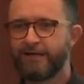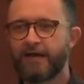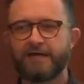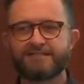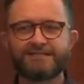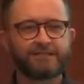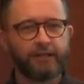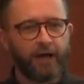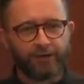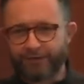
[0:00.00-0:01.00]
And I said to
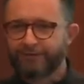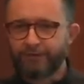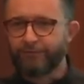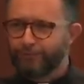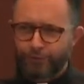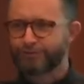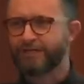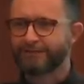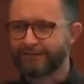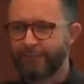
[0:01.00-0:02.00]
Lal, no
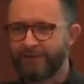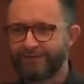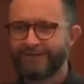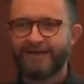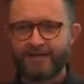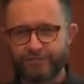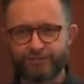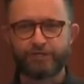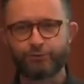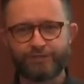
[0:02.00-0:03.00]
shit. I mean, as a
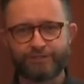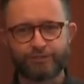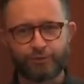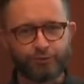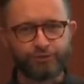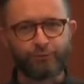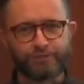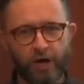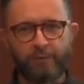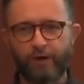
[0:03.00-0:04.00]
Jesuit institution, we
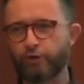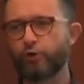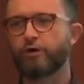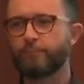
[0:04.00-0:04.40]
talk about cura